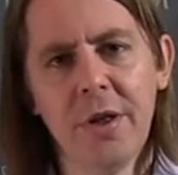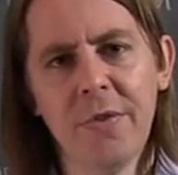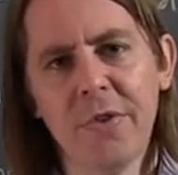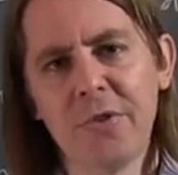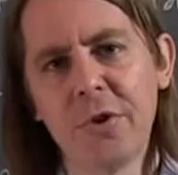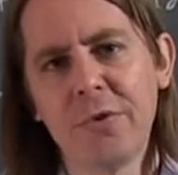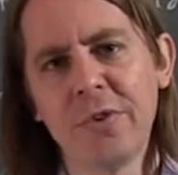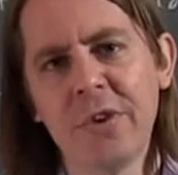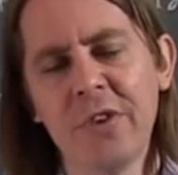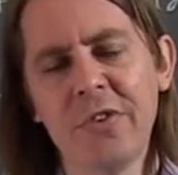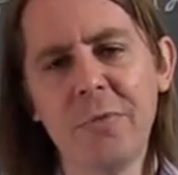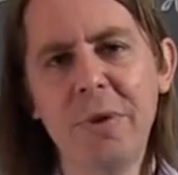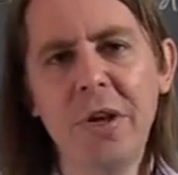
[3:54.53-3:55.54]
the surface
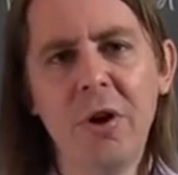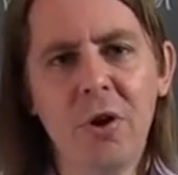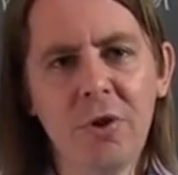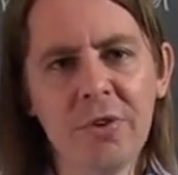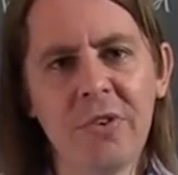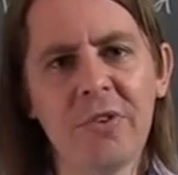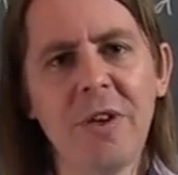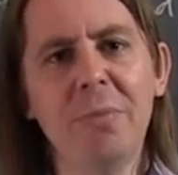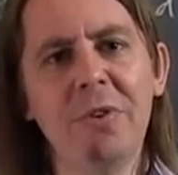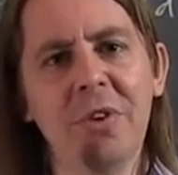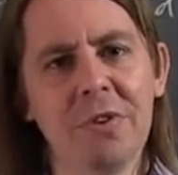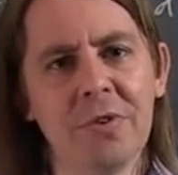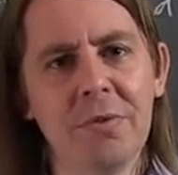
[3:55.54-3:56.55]
has to be all at the same
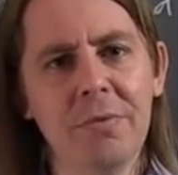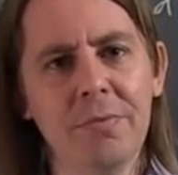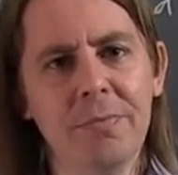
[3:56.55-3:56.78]
potential,